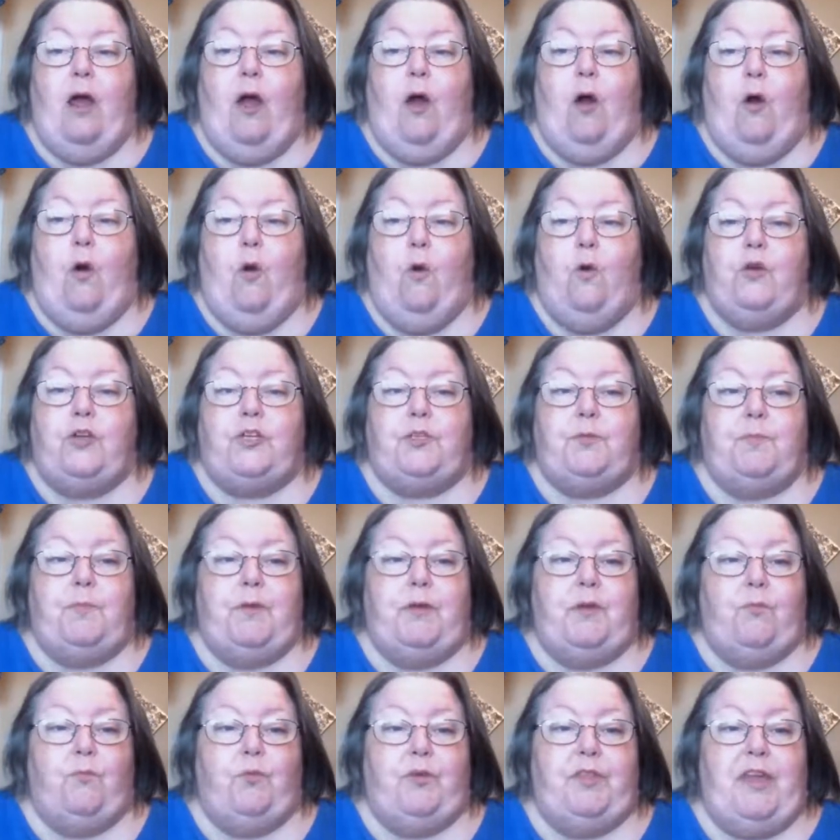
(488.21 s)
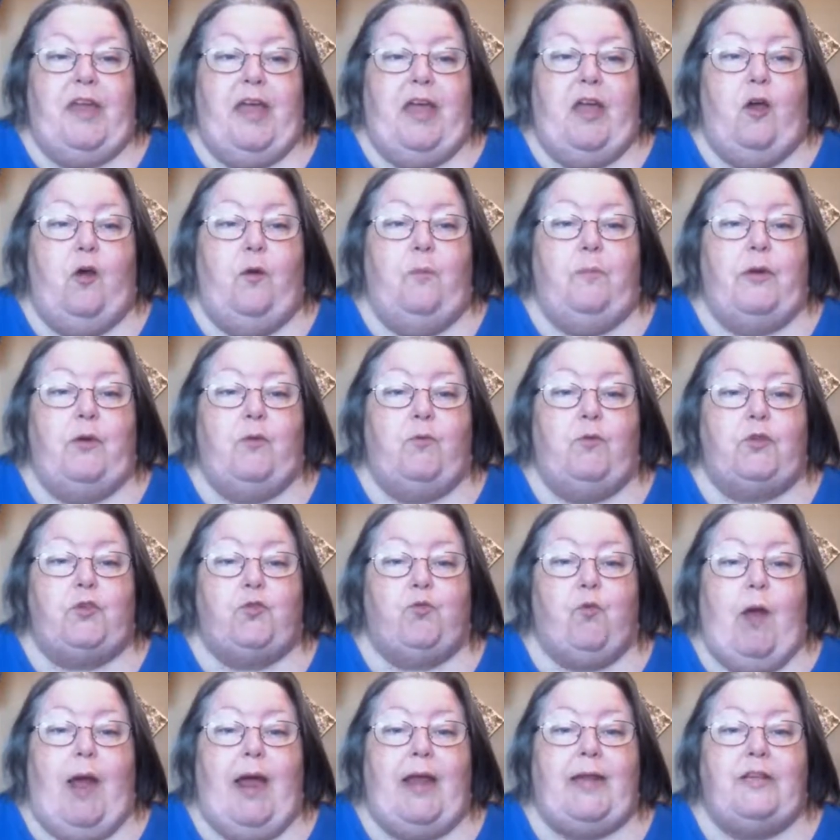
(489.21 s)
A horseman with a helmet
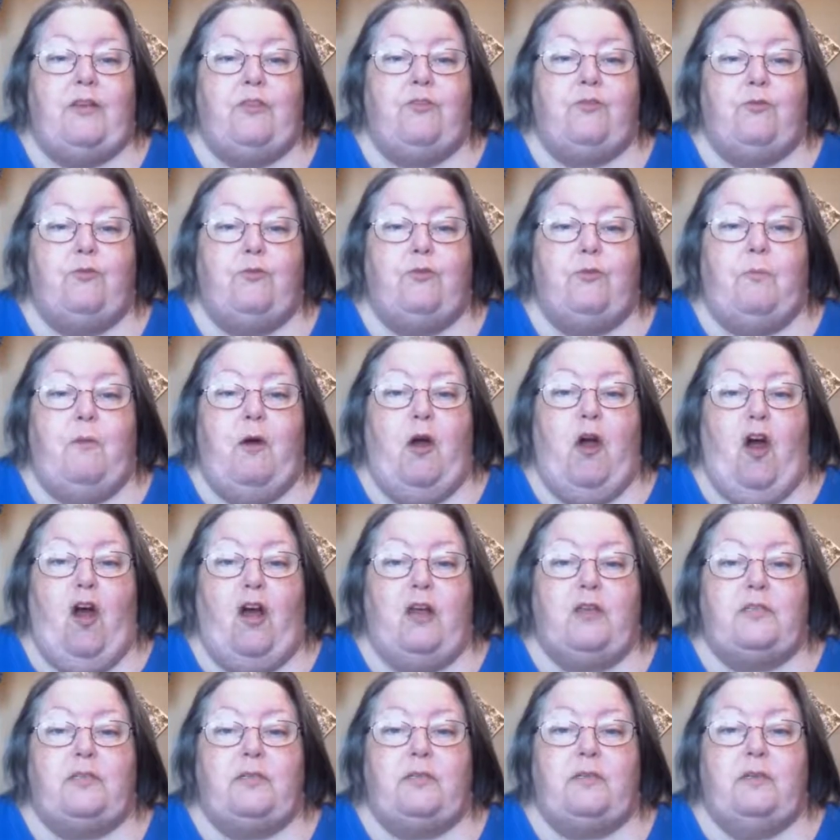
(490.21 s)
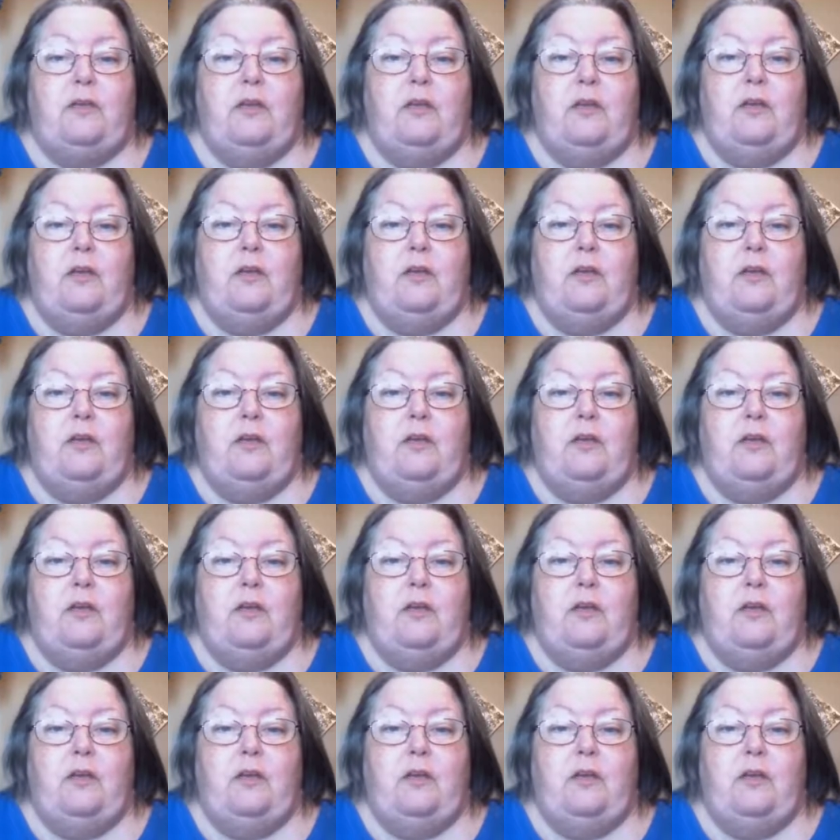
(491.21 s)
was riding through the moss.